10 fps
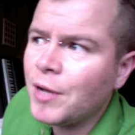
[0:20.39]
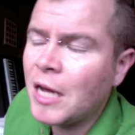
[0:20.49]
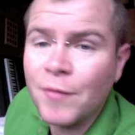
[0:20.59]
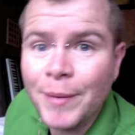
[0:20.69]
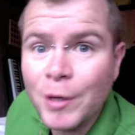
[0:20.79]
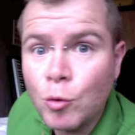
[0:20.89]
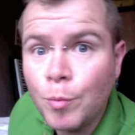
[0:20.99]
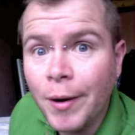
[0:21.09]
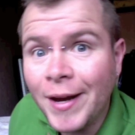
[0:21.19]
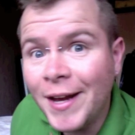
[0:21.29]
and having a big old
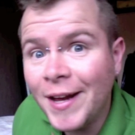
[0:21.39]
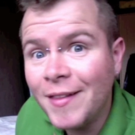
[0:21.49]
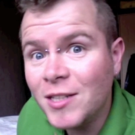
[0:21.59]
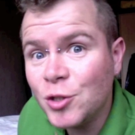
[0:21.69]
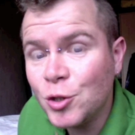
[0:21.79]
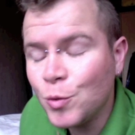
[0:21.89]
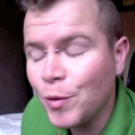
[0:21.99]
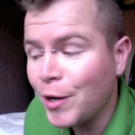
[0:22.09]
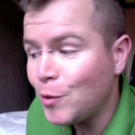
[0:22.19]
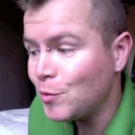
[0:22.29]
party. That's just the
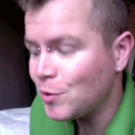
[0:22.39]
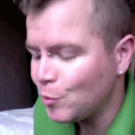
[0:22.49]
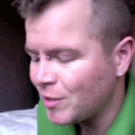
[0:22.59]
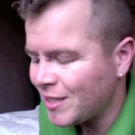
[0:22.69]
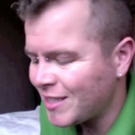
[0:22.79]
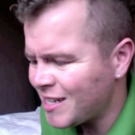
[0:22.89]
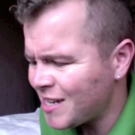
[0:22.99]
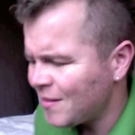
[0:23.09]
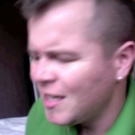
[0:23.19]
way it goes at old AA.